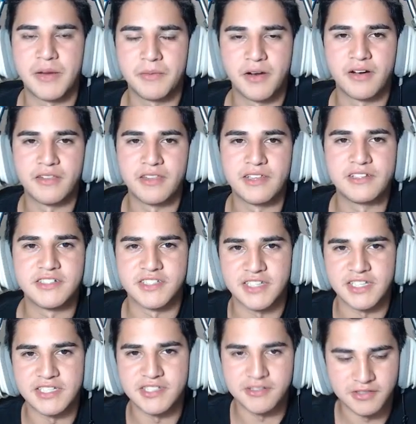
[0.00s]
card that just
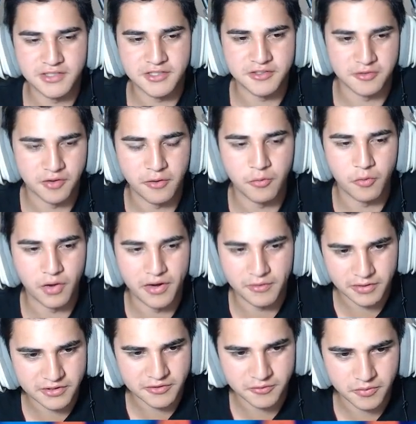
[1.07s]
lets you destroy one
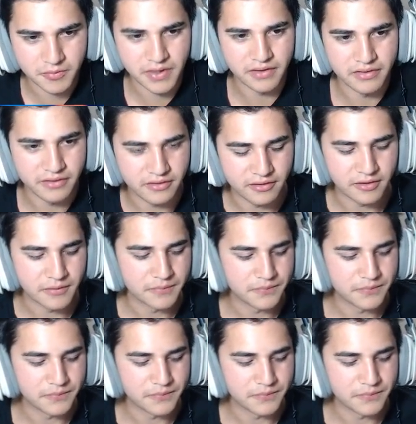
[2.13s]
ritual monster.